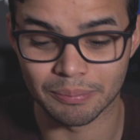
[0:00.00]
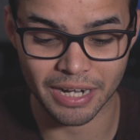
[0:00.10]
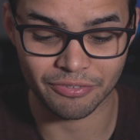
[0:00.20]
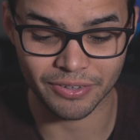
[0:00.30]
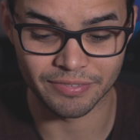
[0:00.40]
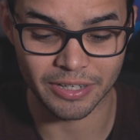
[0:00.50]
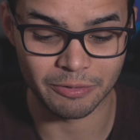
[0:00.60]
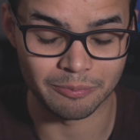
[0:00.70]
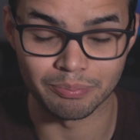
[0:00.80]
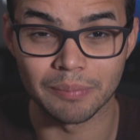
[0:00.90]
I'm not afraid of
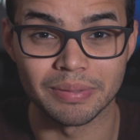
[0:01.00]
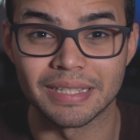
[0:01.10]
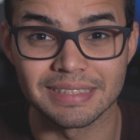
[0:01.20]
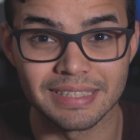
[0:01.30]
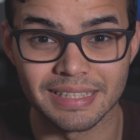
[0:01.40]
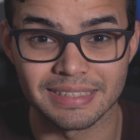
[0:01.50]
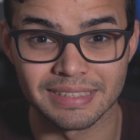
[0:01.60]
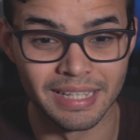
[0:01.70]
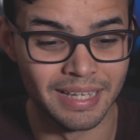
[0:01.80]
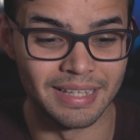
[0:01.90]
anyone bumping into
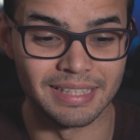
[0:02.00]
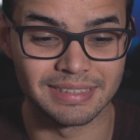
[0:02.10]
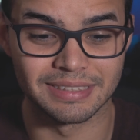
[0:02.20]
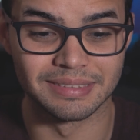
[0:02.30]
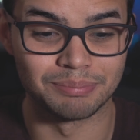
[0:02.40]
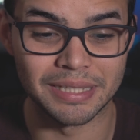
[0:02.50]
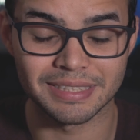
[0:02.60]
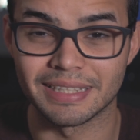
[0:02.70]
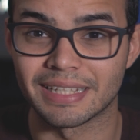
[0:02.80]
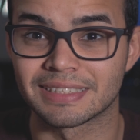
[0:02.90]
this. It
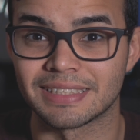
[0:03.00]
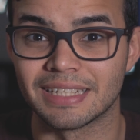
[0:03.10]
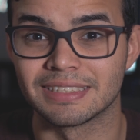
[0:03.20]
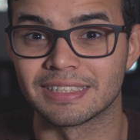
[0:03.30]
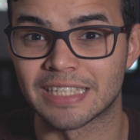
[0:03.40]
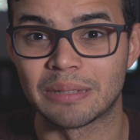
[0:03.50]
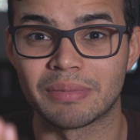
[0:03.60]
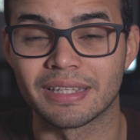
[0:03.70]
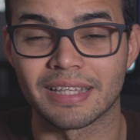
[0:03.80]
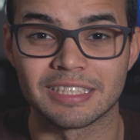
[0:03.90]
basically extends the same
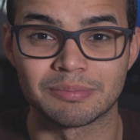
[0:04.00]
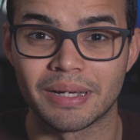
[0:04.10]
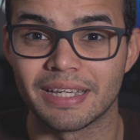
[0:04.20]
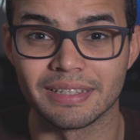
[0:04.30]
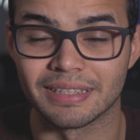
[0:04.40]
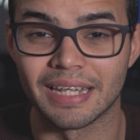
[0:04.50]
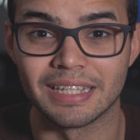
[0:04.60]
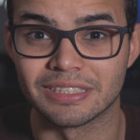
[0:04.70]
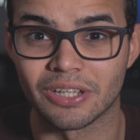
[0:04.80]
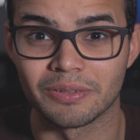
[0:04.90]
length as my
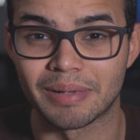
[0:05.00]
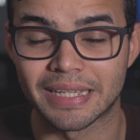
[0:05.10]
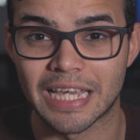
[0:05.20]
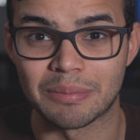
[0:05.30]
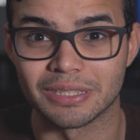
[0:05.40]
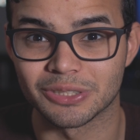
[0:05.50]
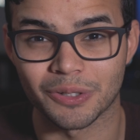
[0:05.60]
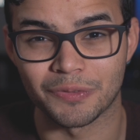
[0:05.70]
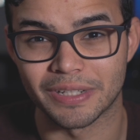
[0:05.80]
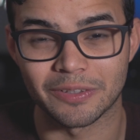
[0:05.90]
lens on my camera, so
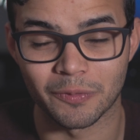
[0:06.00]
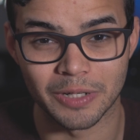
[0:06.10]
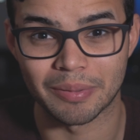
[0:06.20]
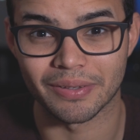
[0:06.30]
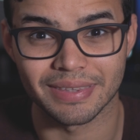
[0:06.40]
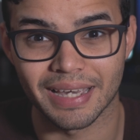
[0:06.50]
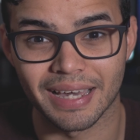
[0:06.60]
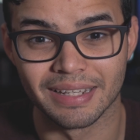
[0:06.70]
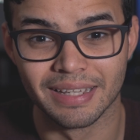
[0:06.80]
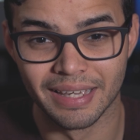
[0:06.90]
I don't really have to worry about
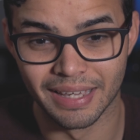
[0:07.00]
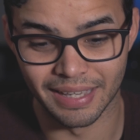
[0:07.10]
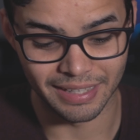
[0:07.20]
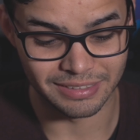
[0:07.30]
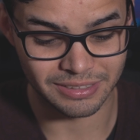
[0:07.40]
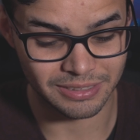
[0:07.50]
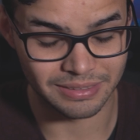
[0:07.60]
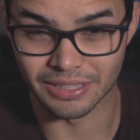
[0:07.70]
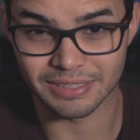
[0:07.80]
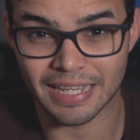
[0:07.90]
that. It
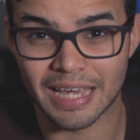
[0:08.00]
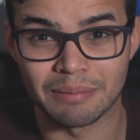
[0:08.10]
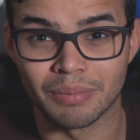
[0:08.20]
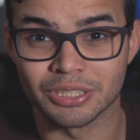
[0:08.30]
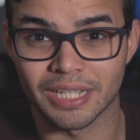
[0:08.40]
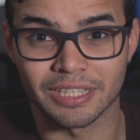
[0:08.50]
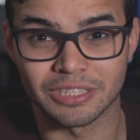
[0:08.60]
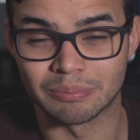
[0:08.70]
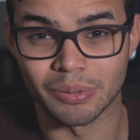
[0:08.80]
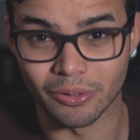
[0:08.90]
doesn't add much
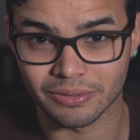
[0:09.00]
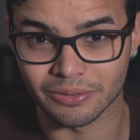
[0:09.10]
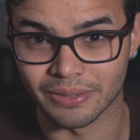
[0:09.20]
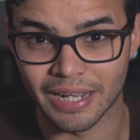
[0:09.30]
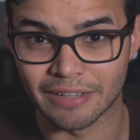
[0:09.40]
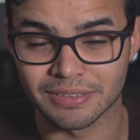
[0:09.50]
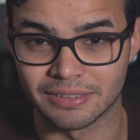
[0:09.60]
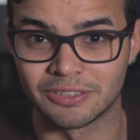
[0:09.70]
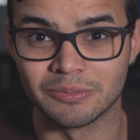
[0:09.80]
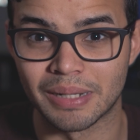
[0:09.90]
extra bulk or
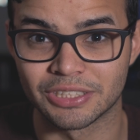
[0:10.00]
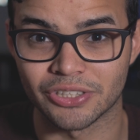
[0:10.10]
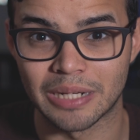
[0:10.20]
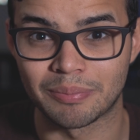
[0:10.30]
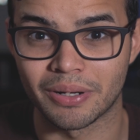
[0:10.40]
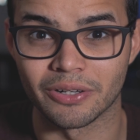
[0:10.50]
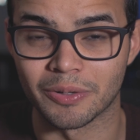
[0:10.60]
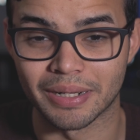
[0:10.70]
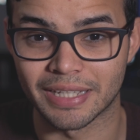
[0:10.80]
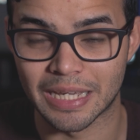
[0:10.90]
heft to my tripod
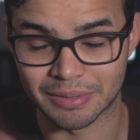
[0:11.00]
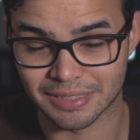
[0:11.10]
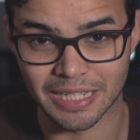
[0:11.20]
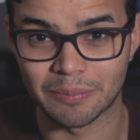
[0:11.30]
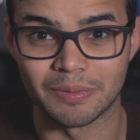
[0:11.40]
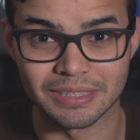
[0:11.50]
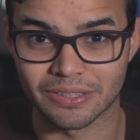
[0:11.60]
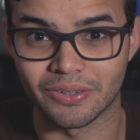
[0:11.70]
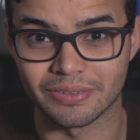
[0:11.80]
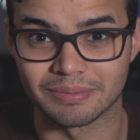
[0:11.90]
or my camera setup when it's
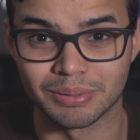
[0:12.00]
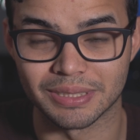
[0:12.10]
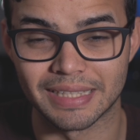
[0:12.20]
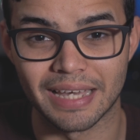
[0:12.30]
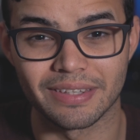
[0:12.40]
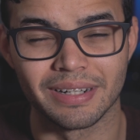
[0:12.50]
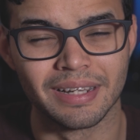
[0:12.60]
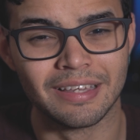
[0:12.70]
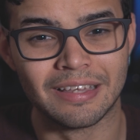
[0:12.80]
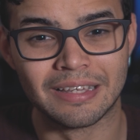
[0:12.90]
all put together.
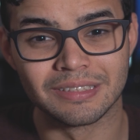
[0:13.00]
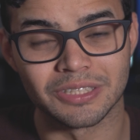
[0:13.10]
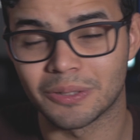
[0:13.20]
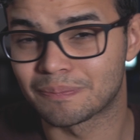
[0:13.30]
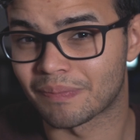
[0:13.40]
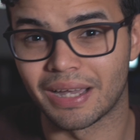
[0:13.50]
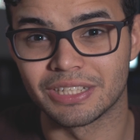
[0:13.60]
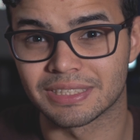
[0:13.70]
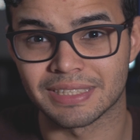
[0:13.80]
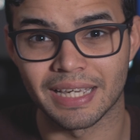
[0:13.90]
So I
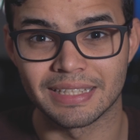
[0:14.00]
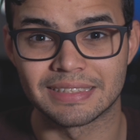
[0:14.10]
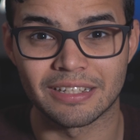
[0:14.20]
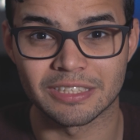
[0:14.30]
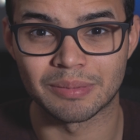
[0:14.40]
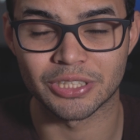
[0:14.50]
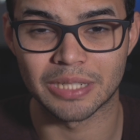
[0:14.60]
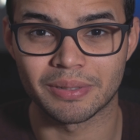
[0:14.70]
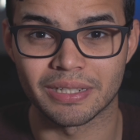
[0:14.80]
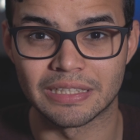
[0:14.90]
just tighten it down to my
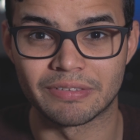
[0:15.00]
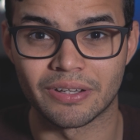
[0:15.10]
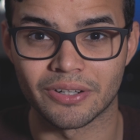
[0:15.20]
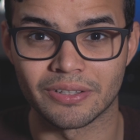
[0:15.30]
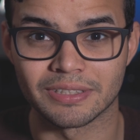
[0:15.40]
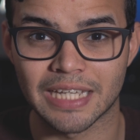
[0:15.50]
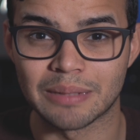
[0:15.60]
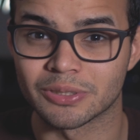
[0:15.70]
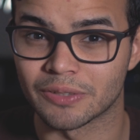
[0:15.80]
tripod and leave it on there all the time.